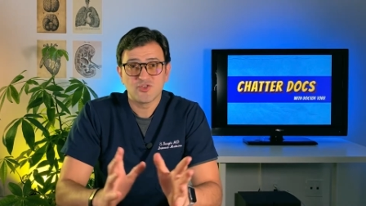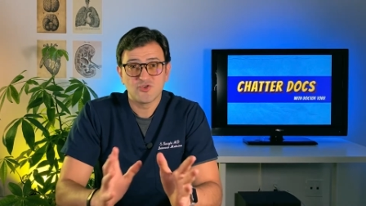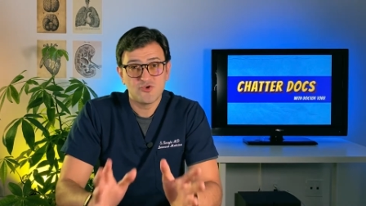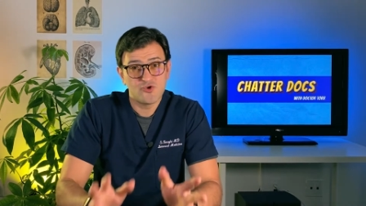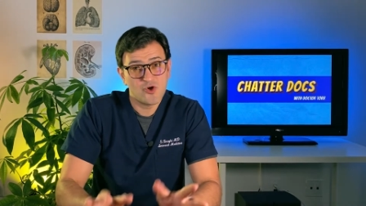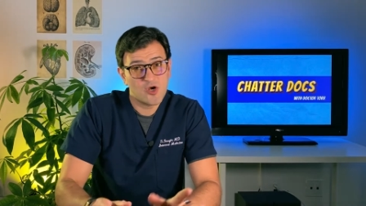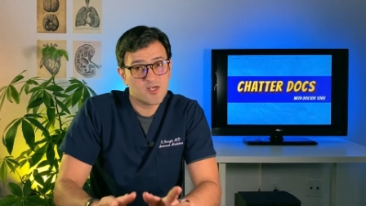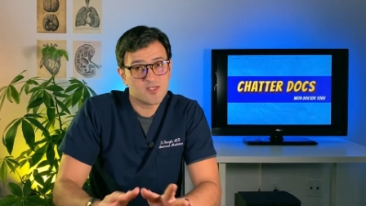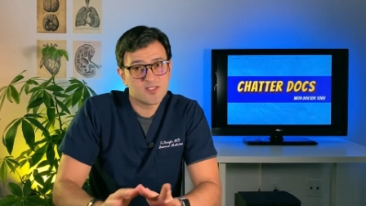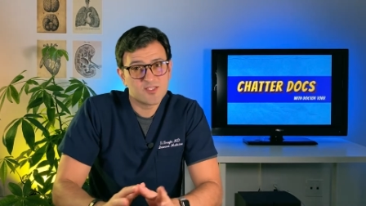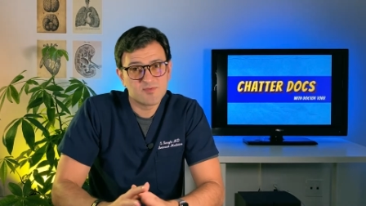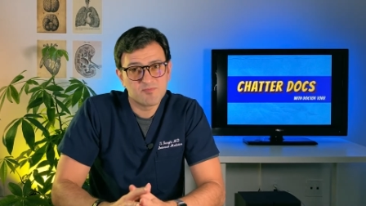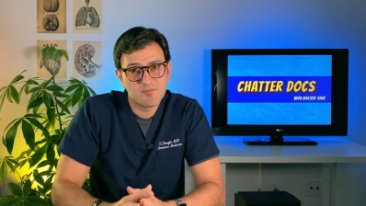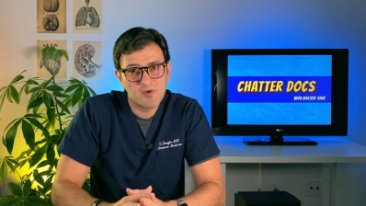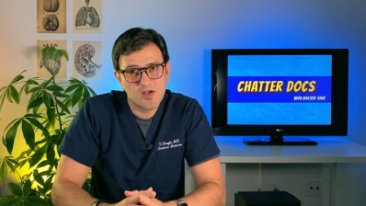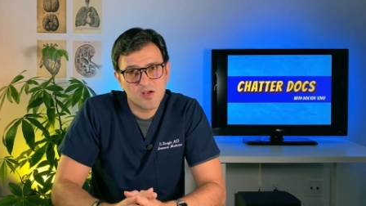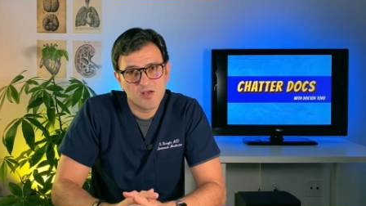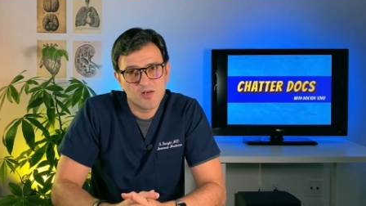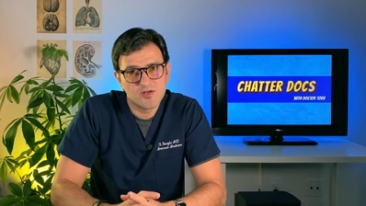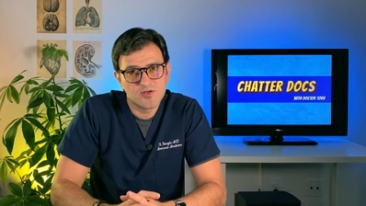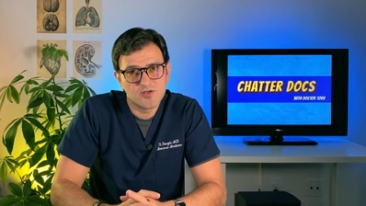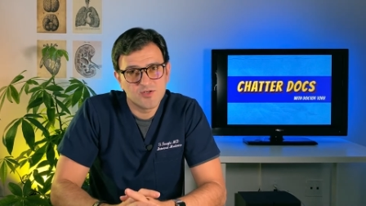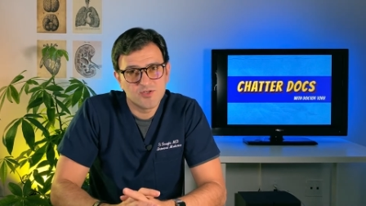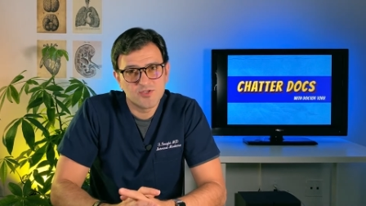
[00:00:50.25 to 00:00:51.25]
drug
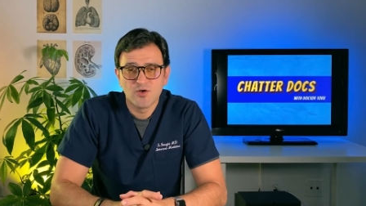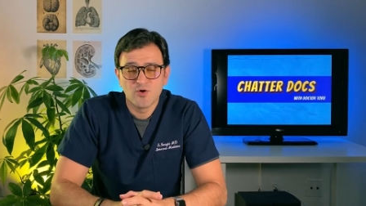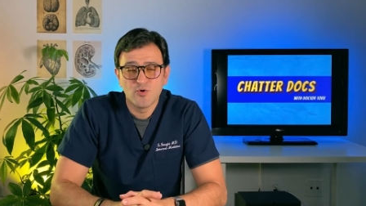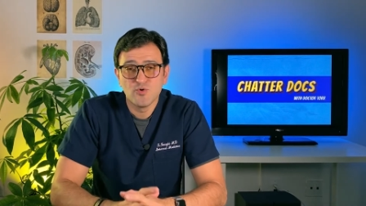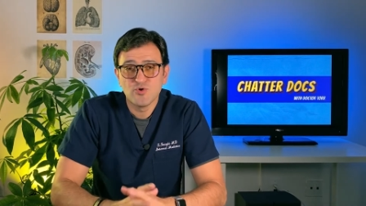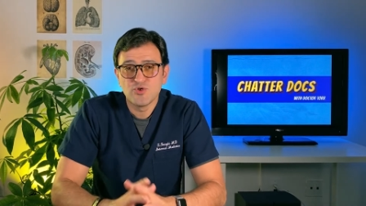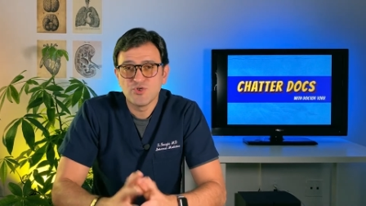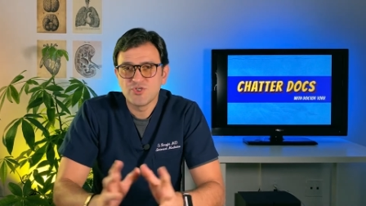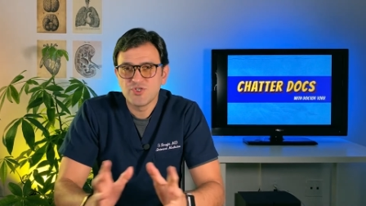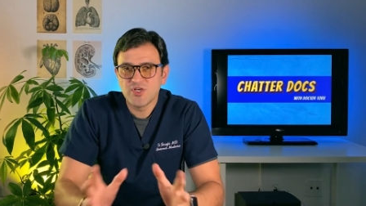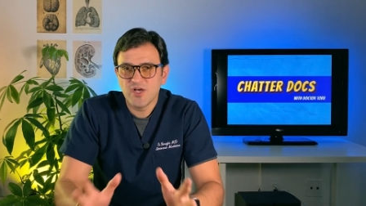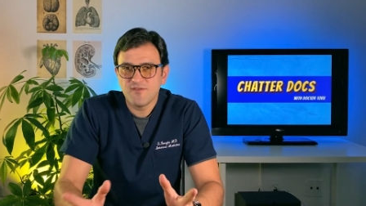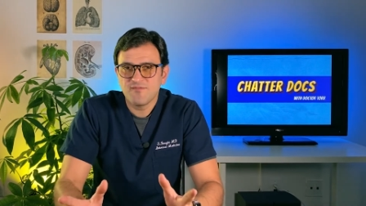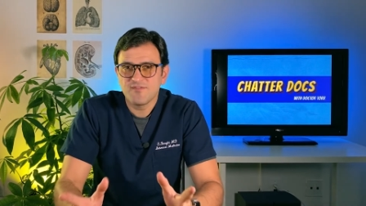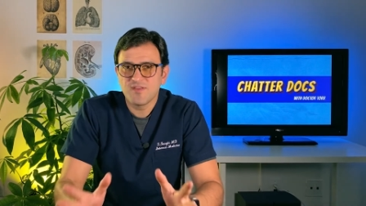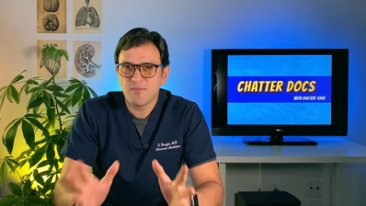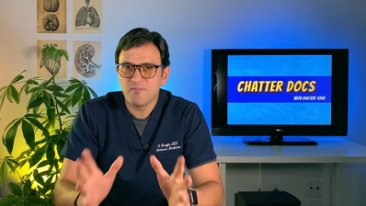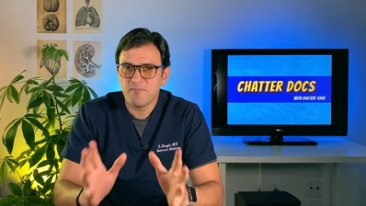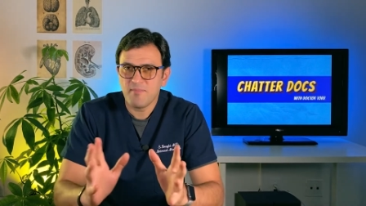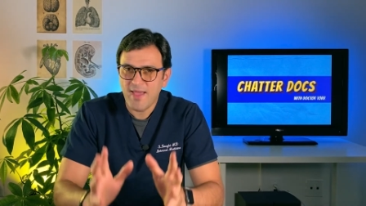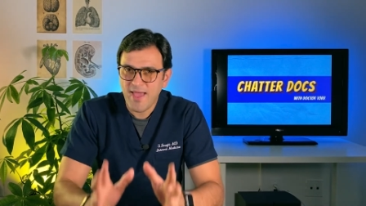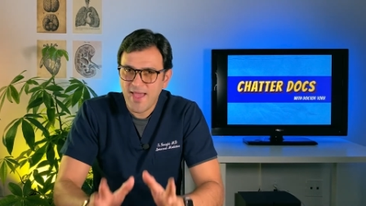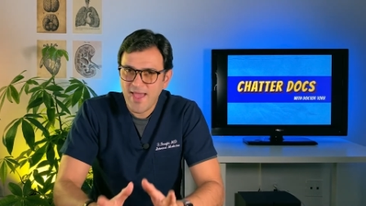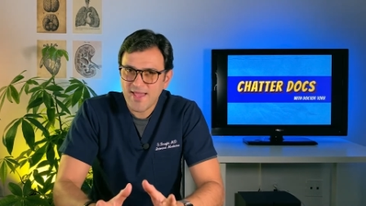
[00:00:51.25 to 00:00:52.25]
smugglers who shove the
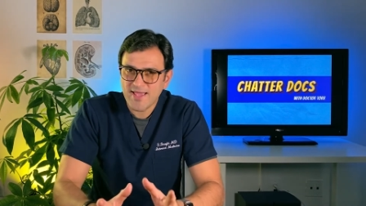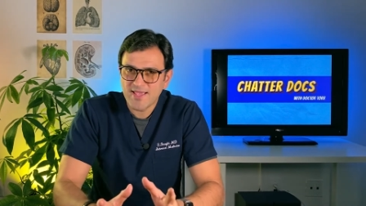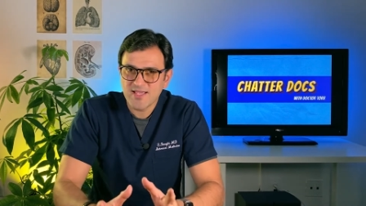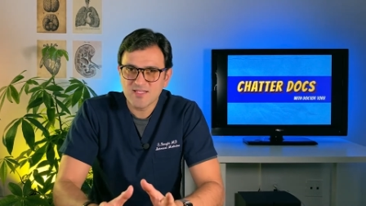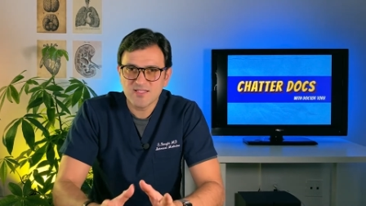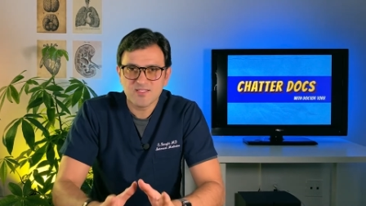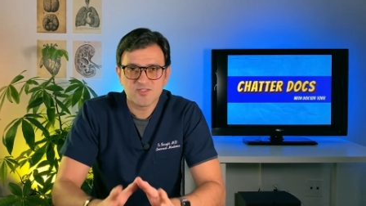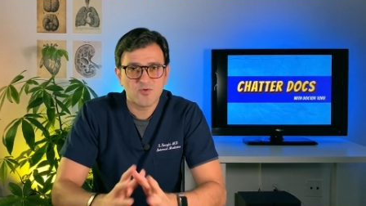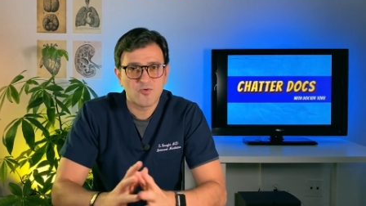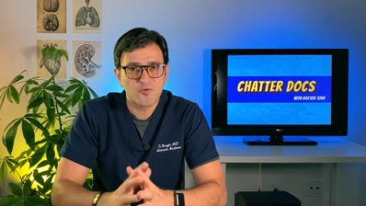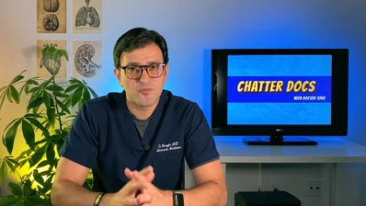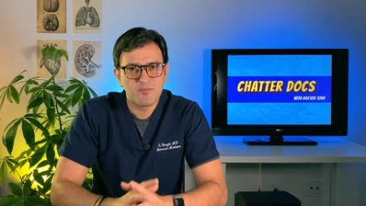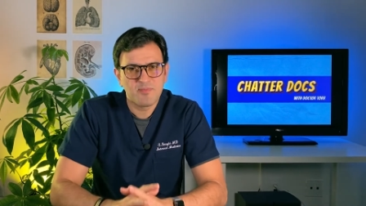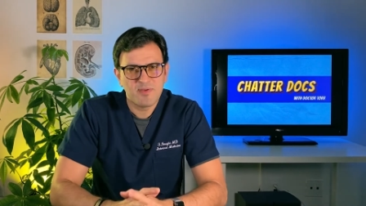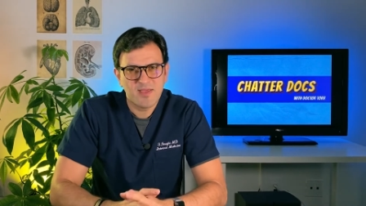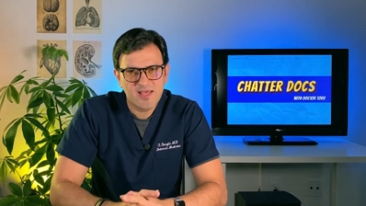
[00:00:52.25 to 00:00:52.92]
packets or